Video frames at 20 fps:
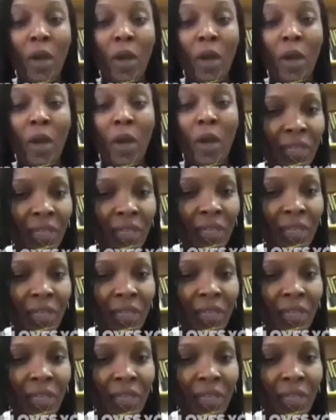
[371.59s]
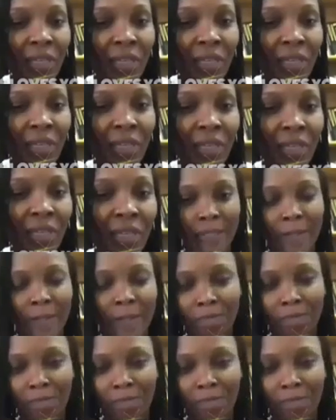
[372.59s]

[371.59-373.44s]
by the army present.